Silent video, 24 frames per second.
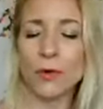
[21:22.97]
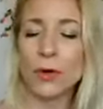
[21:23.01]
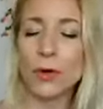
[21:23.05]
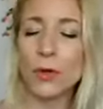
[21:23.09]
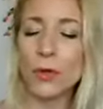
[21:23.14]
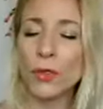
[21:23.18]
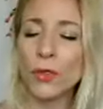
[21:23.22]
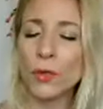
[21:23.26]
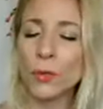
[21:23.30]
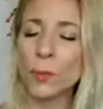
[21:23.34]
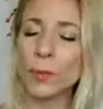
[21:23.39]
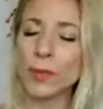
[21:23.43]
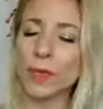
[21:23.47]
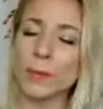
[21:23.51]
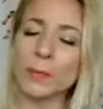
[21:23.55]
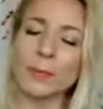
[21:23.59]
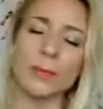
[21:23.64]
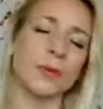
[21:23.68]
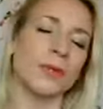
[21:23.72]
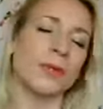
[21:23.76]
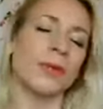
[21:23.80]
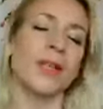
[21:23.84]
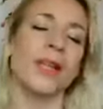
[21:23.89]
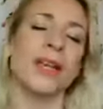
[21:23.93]
other
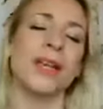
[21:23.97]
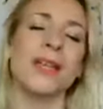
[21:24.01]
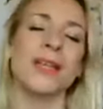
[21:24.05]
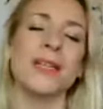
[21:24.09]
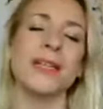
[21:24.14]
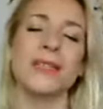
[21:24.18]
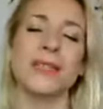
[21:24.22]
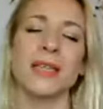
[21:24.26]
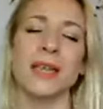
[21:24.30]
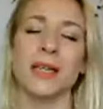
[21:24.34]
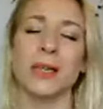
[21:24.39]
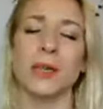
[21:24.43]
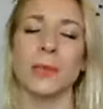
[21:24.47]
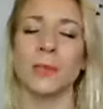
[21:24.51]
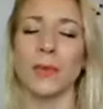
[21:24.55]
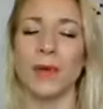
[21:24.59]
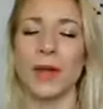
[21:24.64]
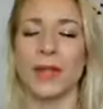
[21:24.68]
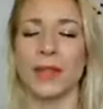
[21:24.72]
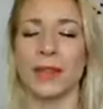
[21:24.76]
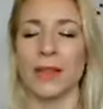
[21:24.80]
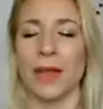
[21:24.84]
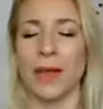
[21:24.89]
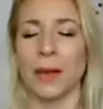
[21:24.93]
people
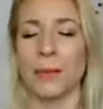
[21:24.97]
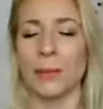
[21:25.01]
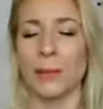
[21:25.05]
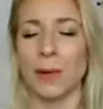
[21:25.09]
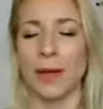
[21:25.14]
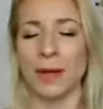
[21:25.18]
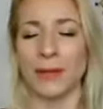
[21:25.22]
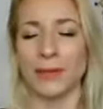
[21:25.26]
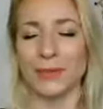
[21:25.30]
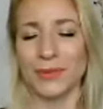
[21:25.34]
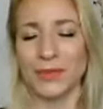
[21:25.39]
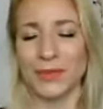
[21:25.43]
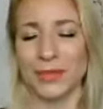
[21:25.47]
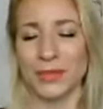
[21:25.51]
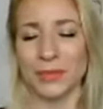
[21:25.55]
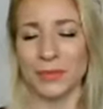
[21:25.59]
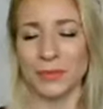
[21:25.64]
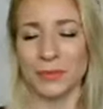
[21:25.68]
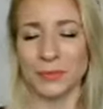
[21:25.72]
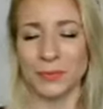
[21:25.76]
celebrate that about you.